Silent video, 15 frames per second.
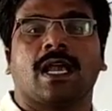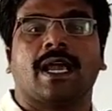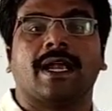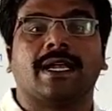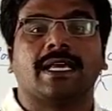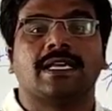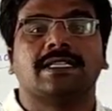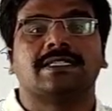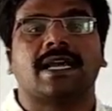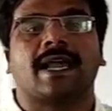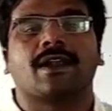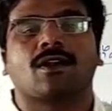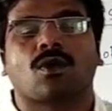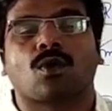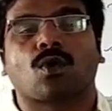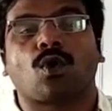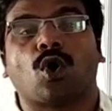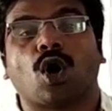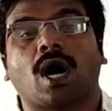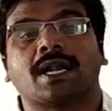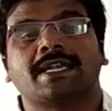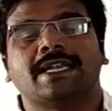It is an
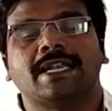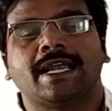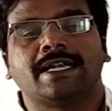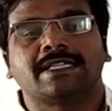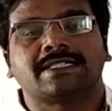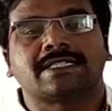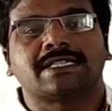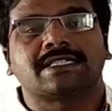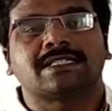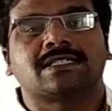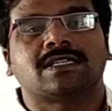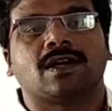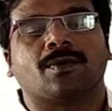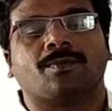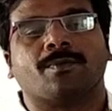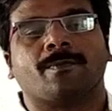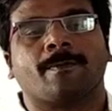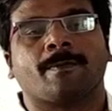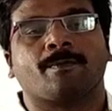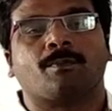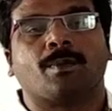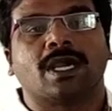coordinate system.